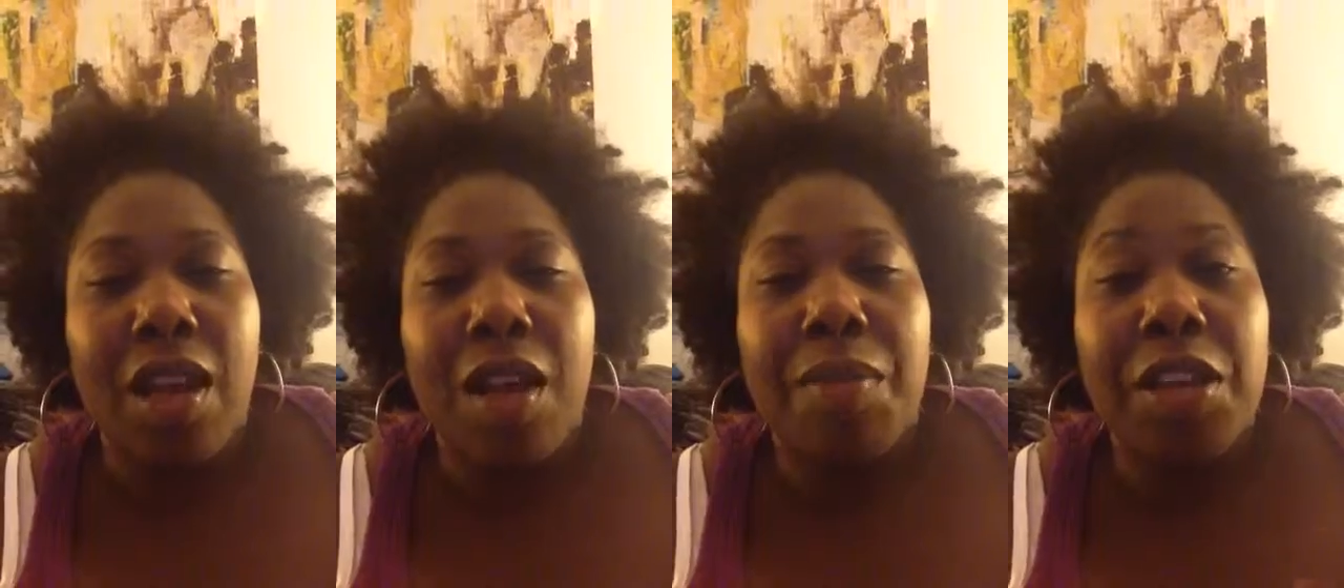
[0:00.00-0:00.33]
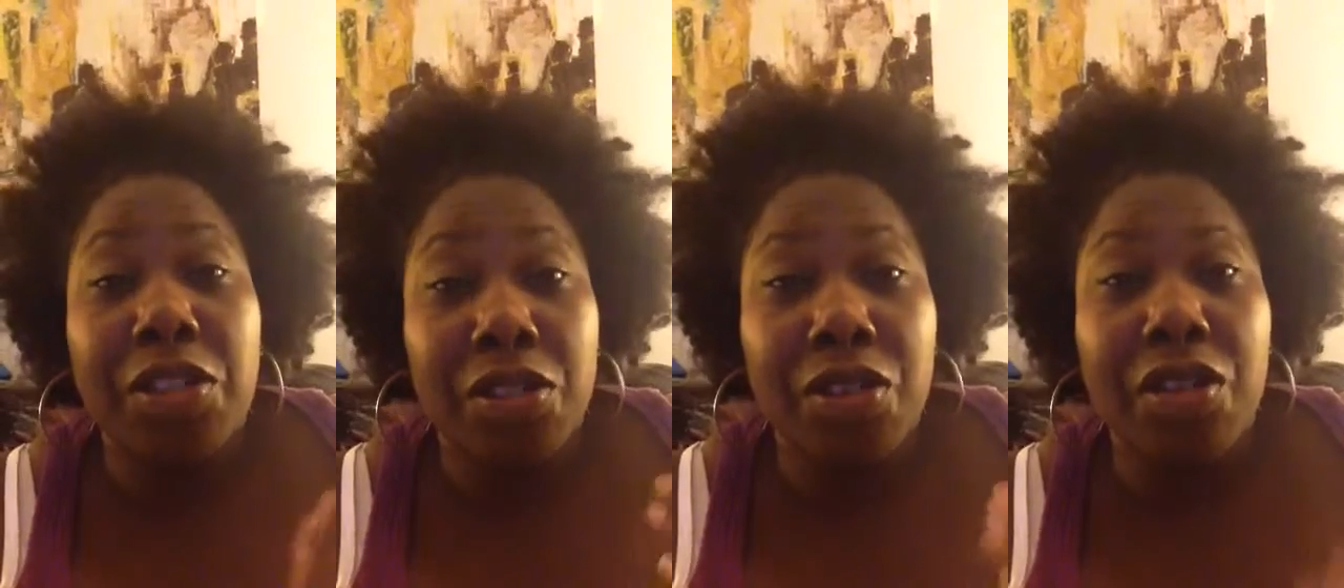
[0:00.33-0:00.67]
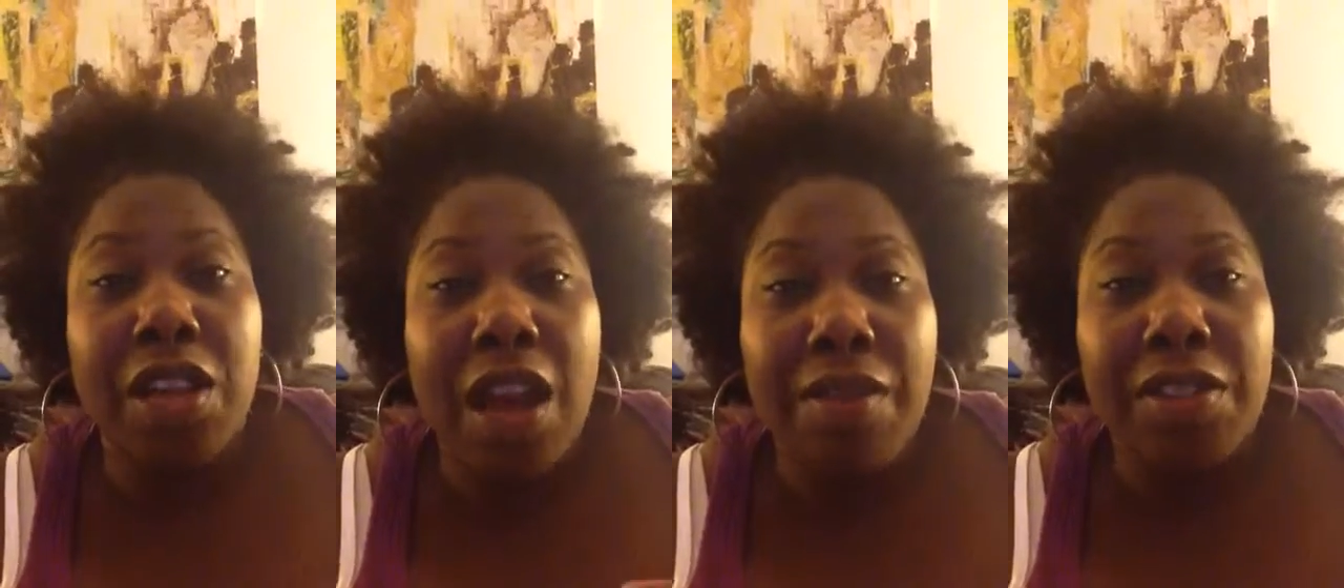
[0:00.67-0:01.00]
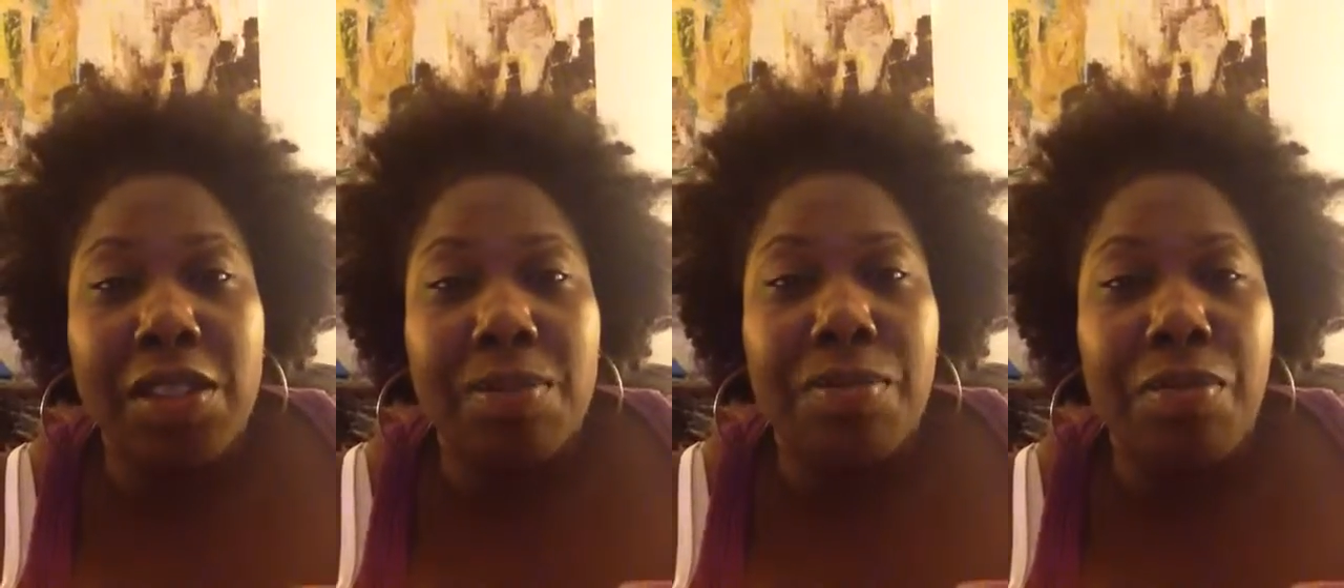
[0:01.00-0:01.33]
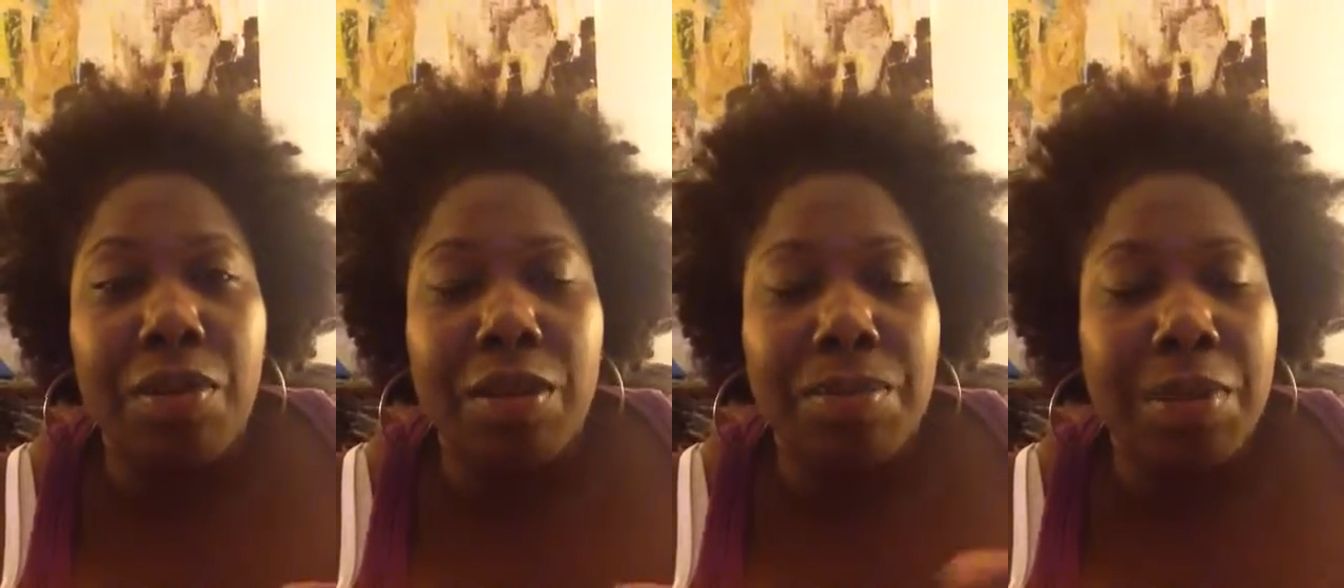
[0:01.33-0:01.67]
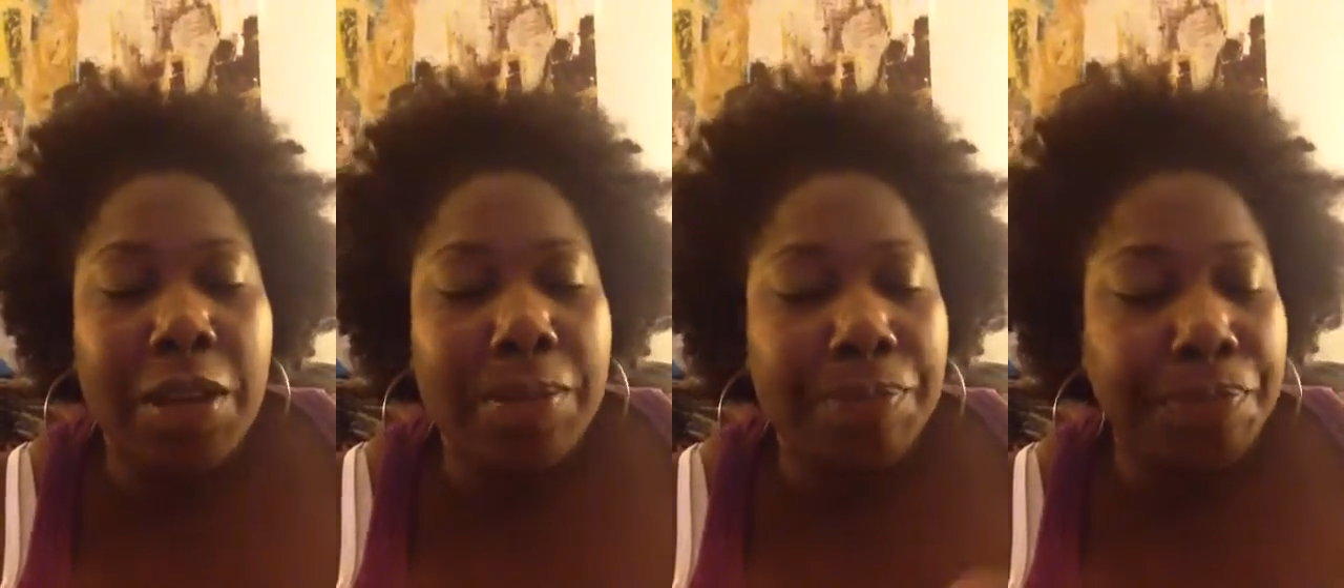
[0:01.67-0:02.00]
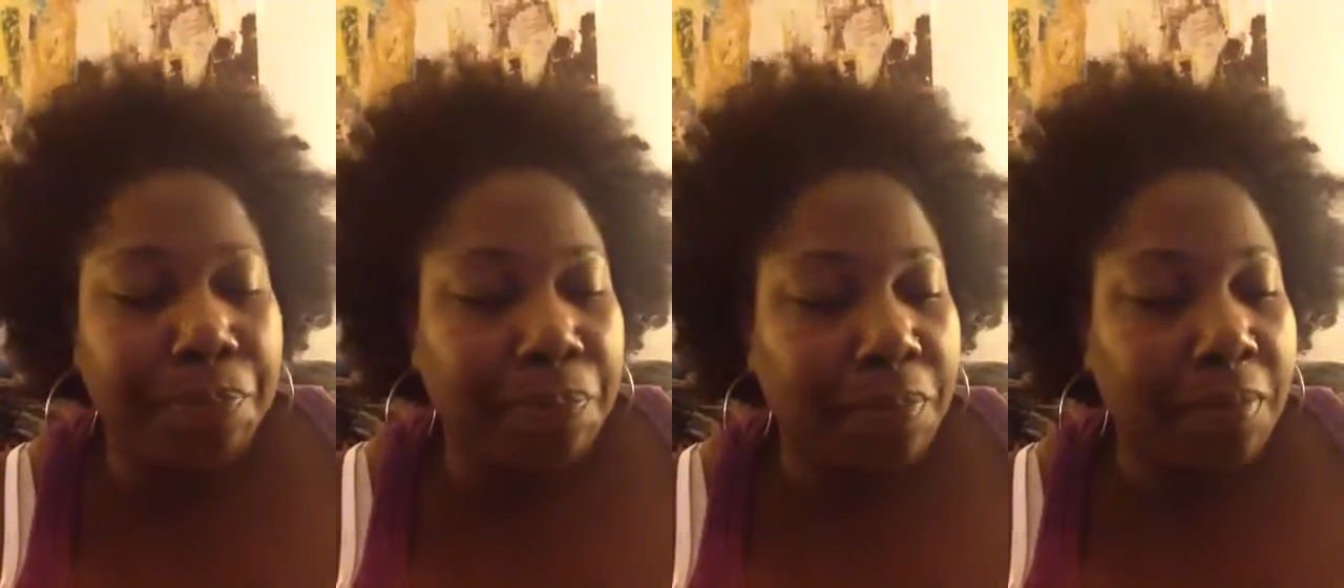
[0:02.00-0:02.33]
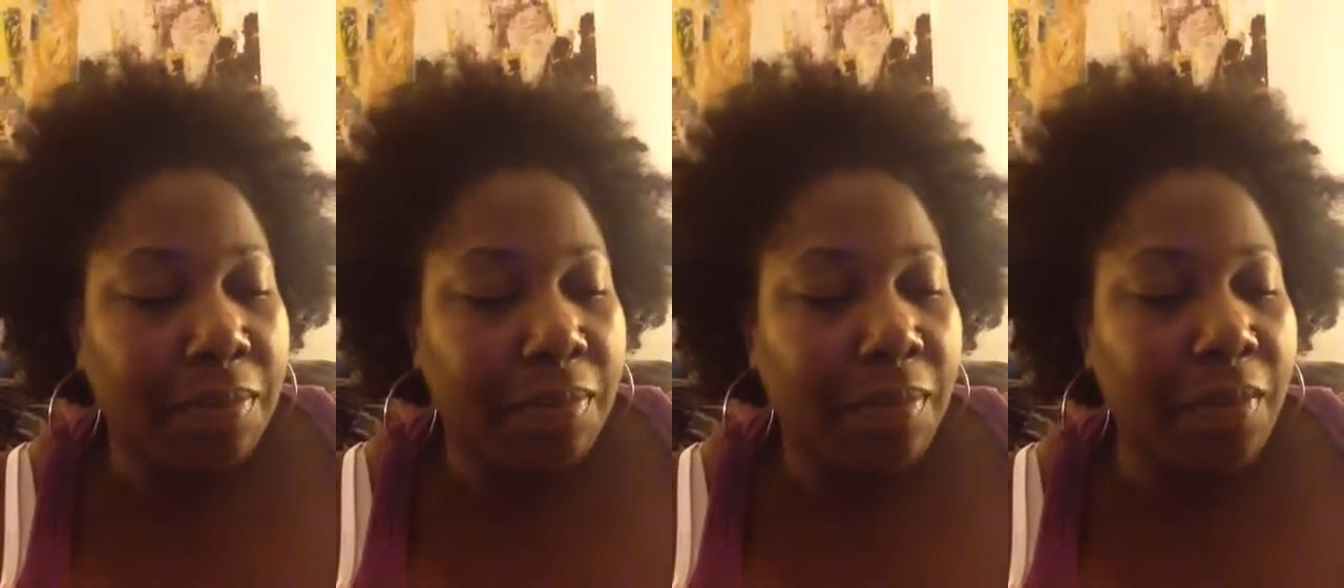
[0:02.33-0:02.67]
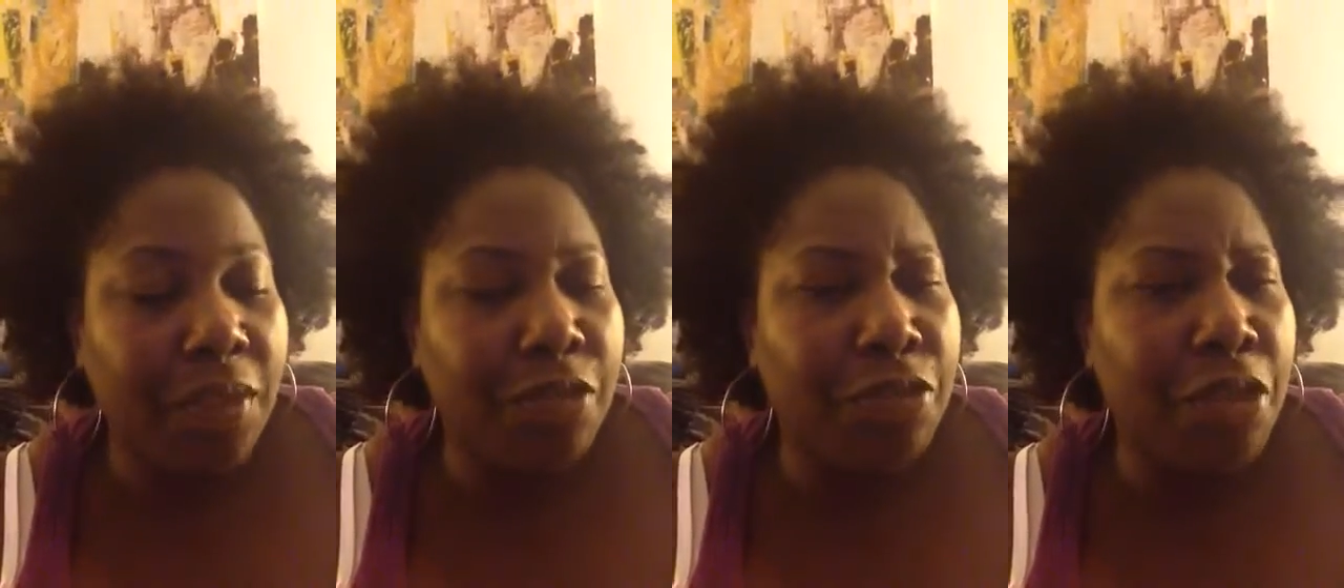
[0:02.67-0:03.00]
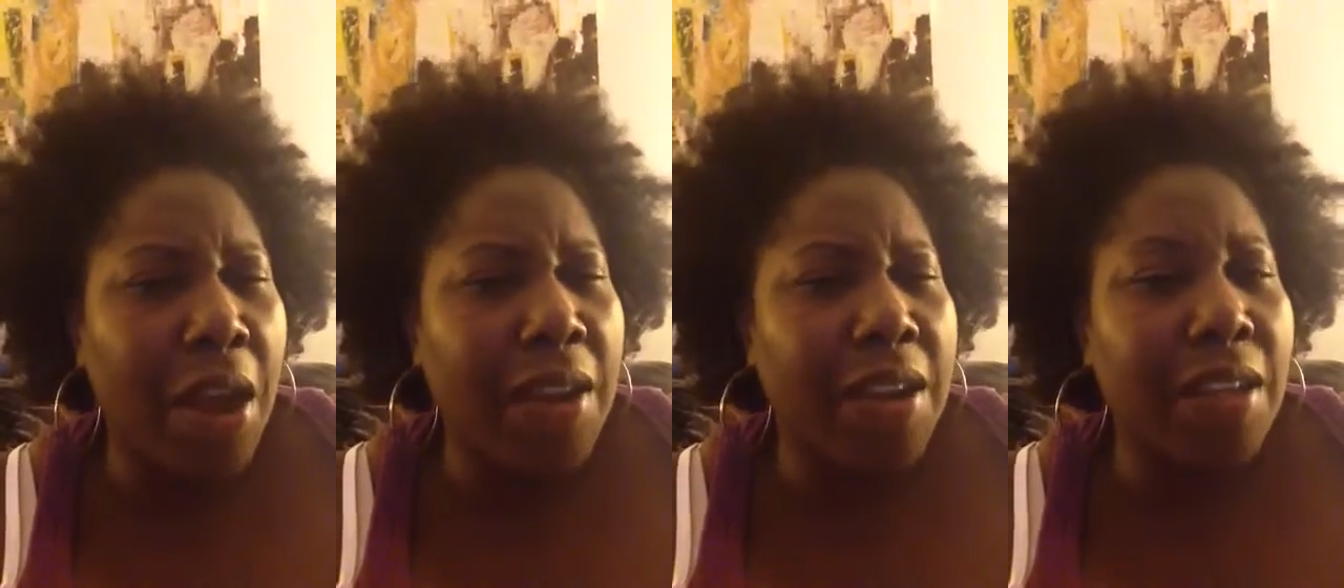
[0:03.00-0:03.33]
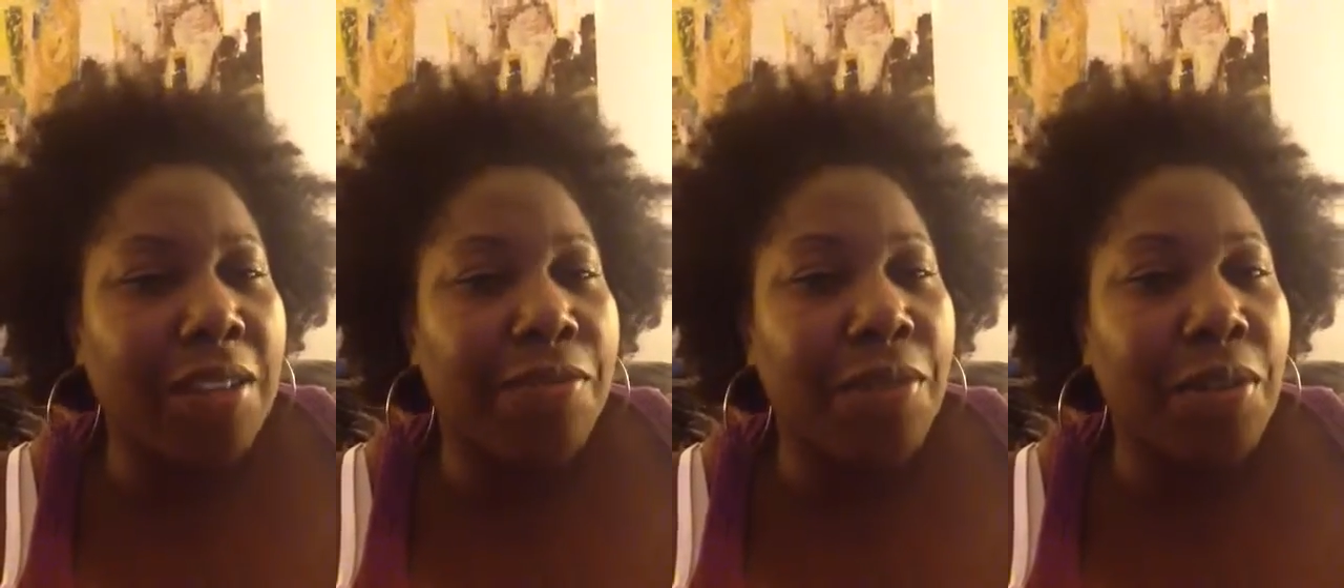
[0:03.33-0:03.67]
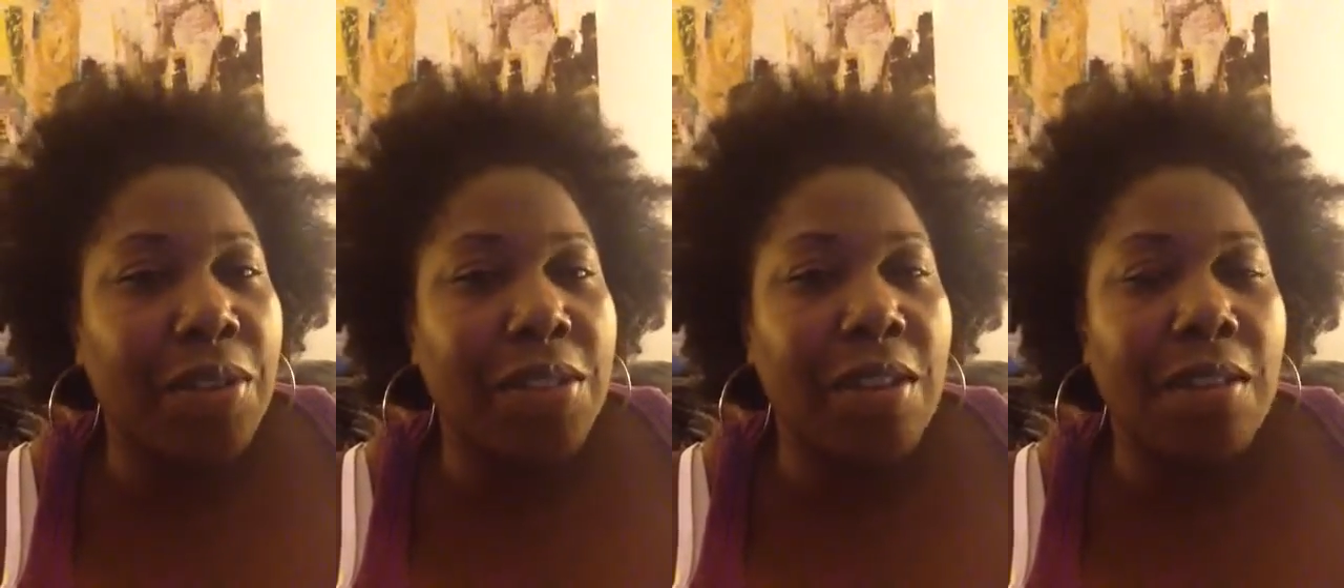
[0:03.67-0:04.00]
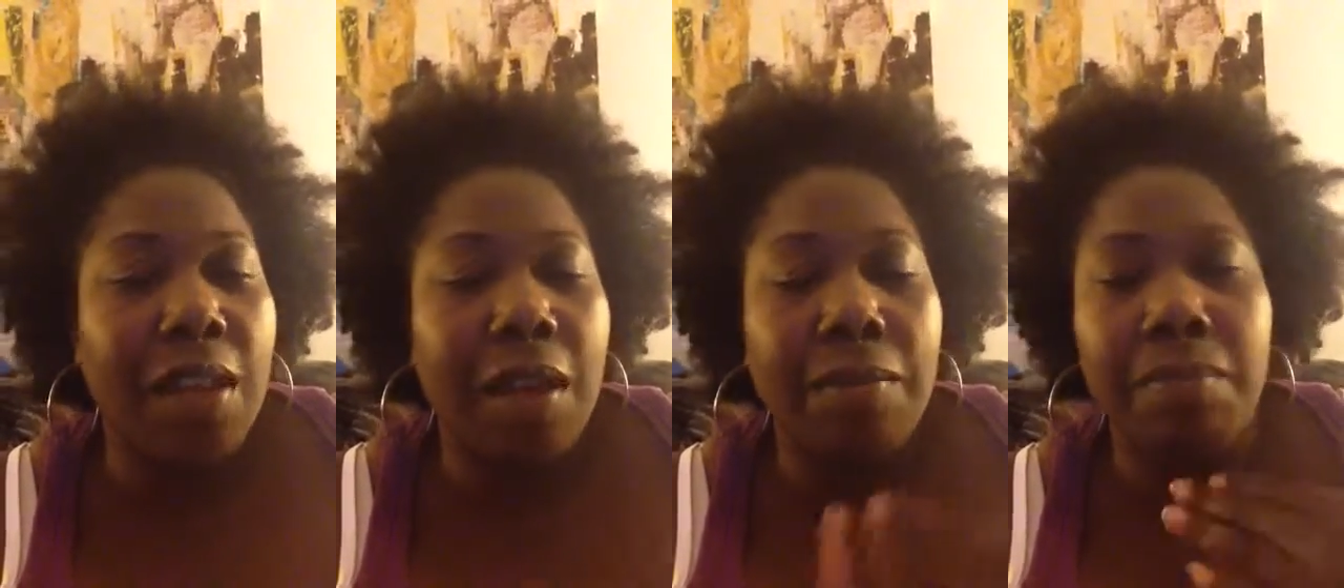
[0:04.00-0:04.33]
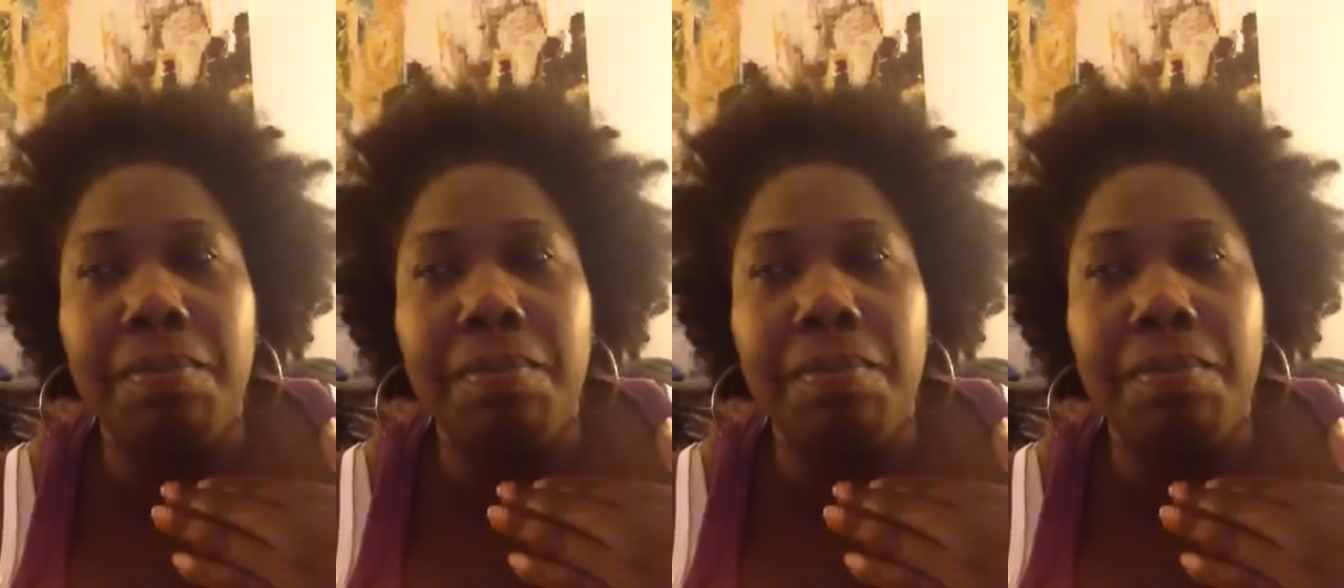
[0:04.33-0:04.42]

it's good to have the support, but trying not to focus on that.